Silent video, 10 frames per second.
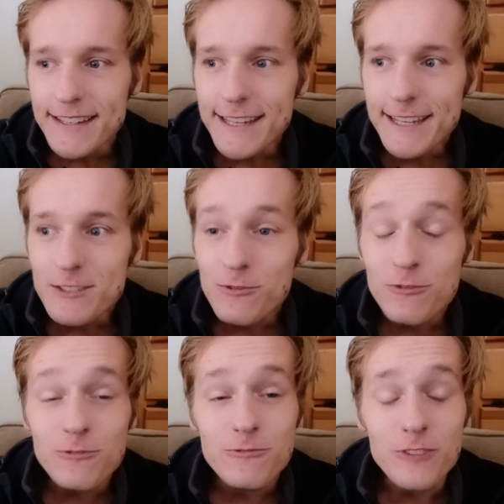It's
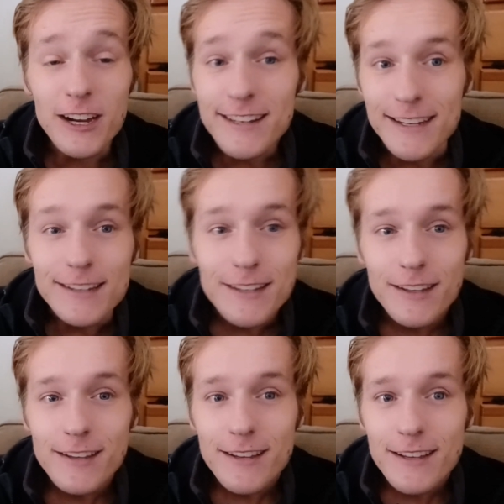funny
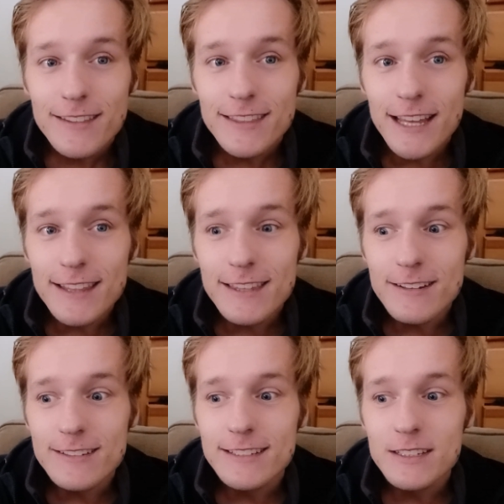that
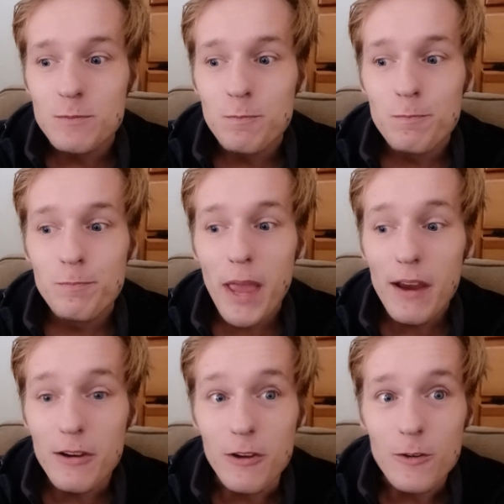there's these
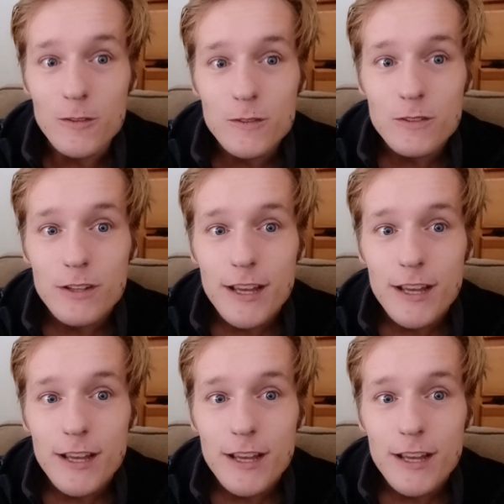barriers